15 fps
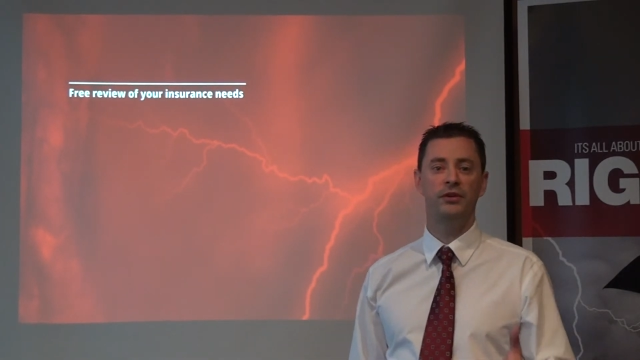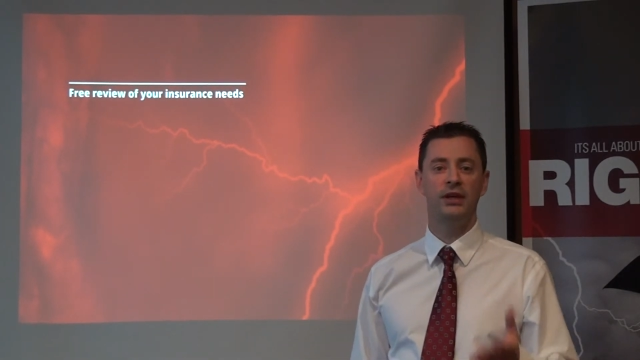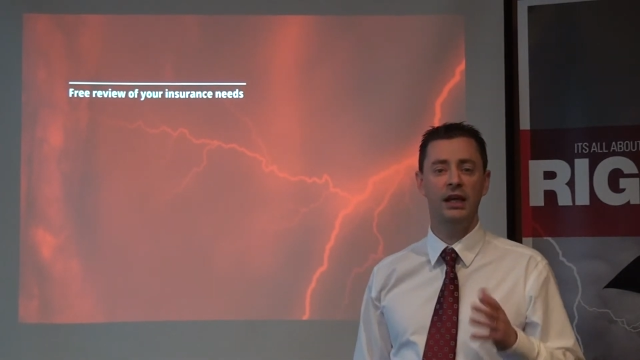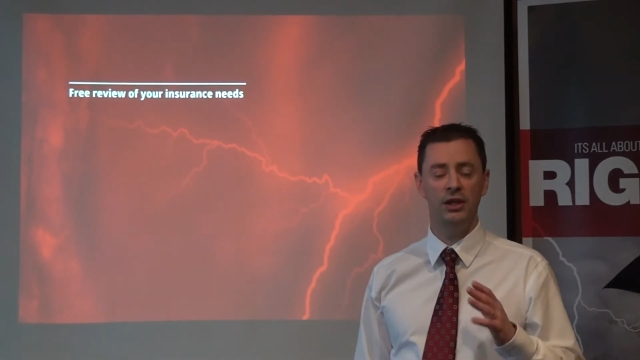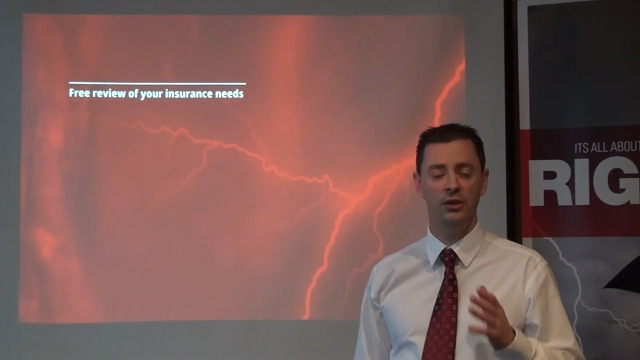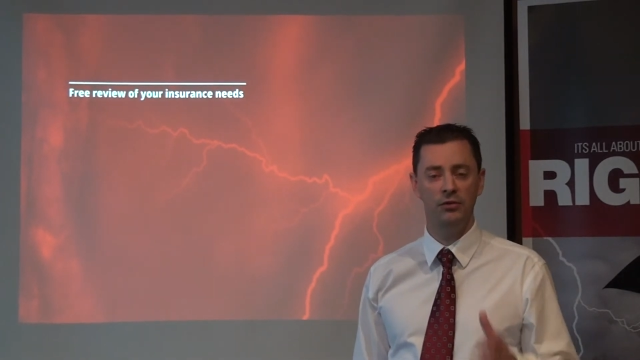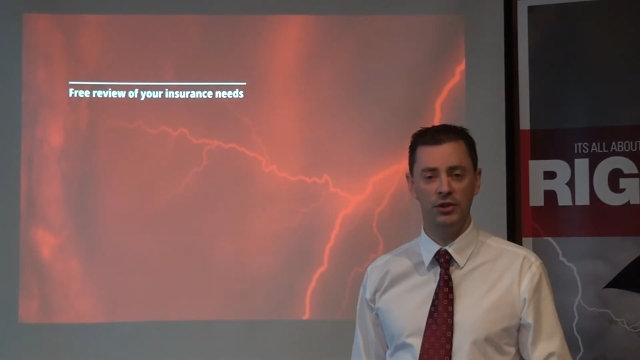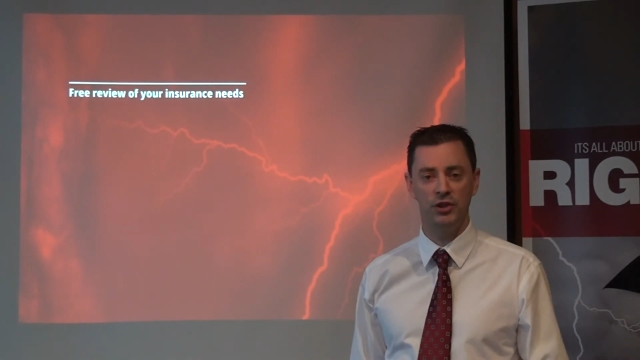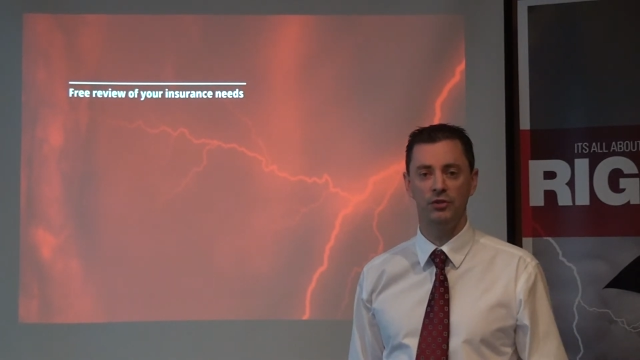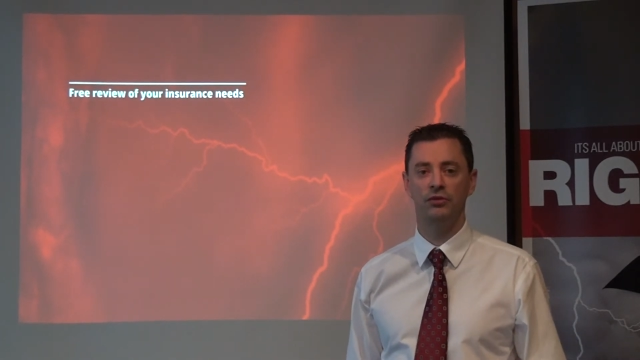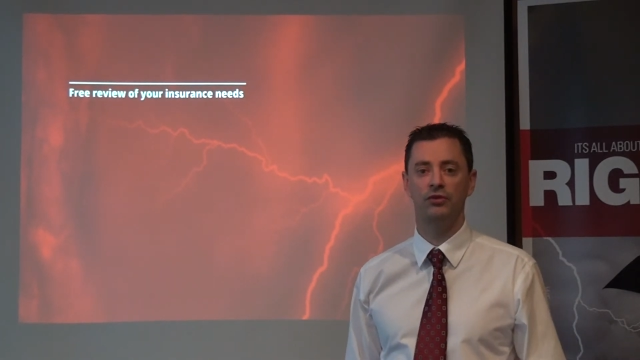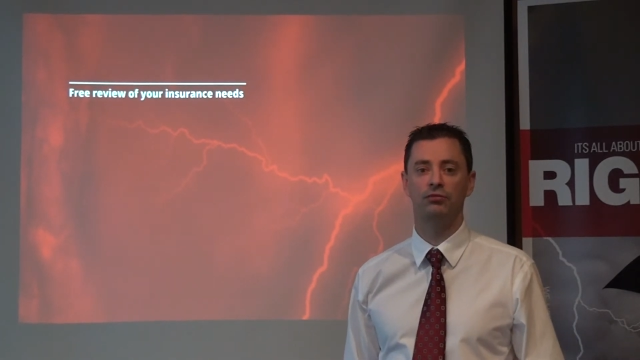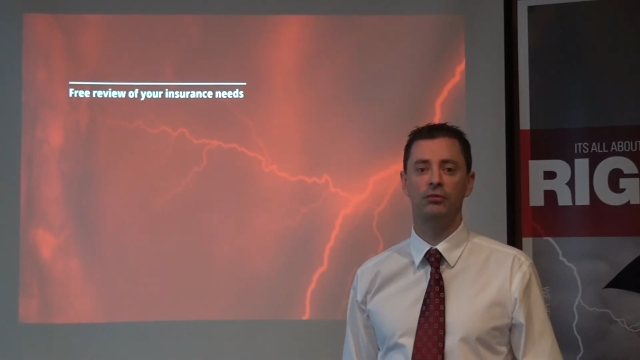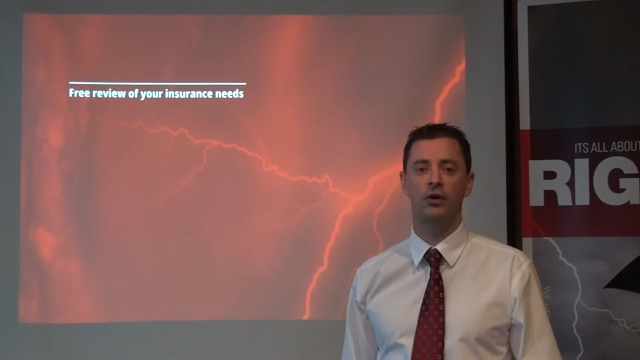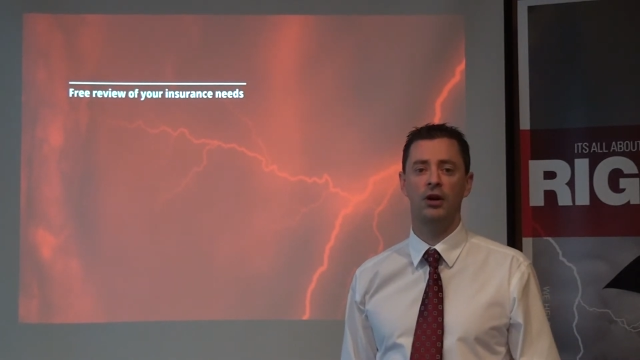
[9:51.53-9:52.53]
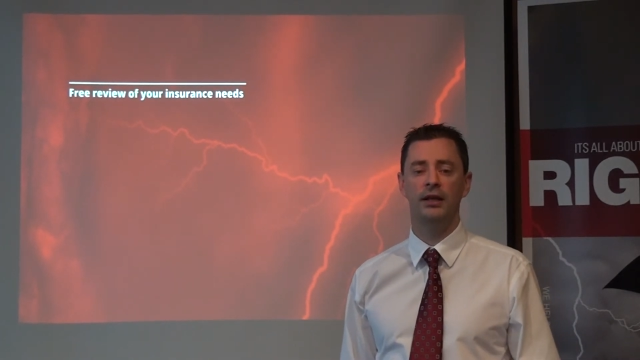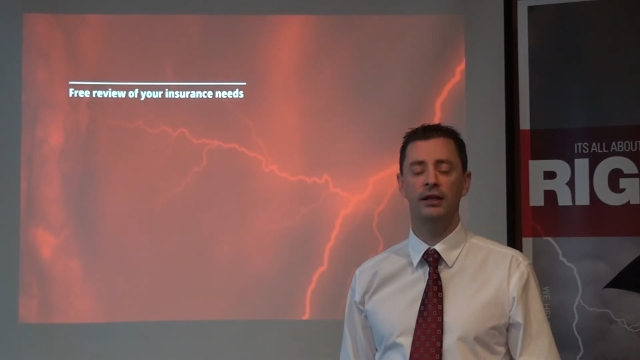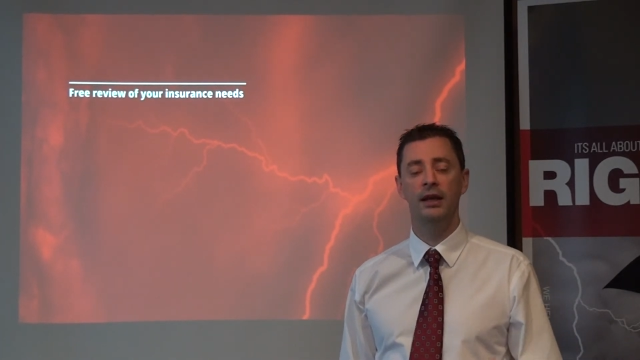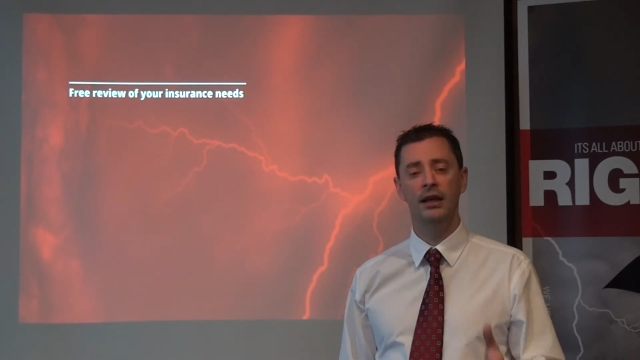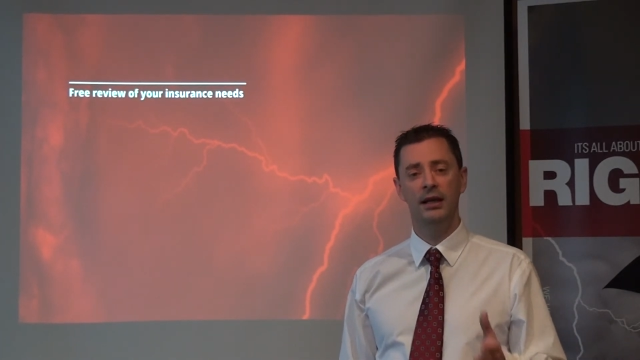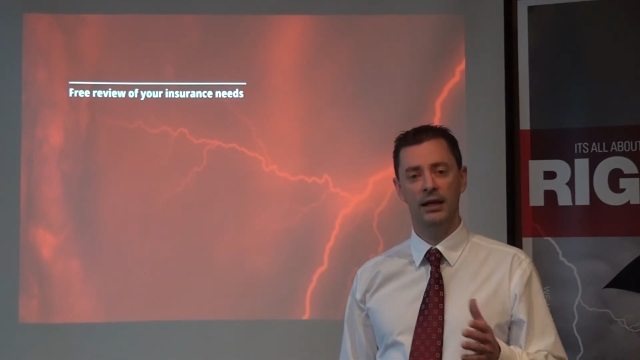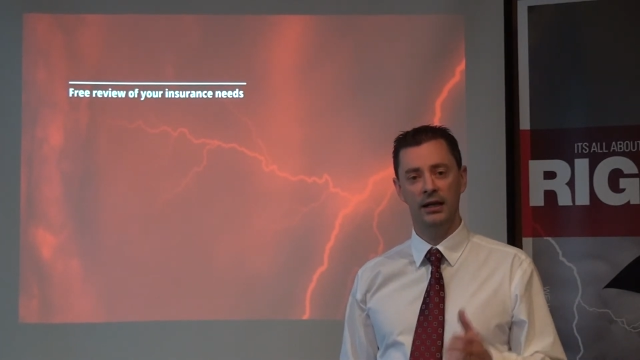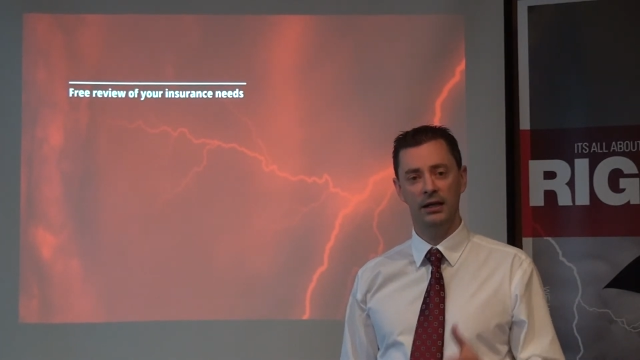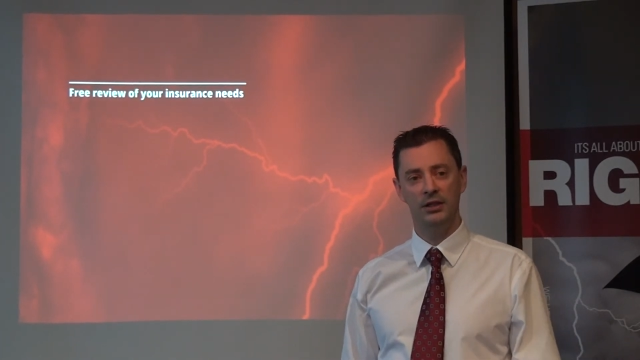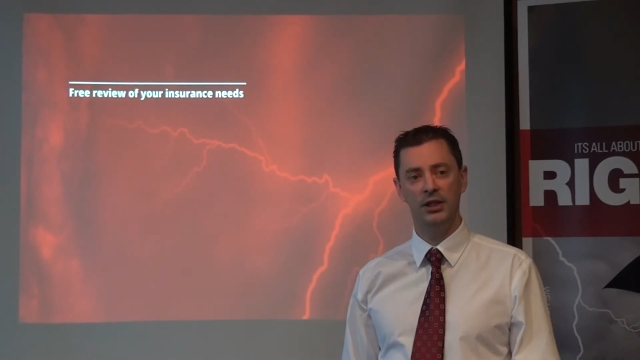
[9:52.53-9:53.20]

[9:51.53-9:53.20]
If you get your insurance right and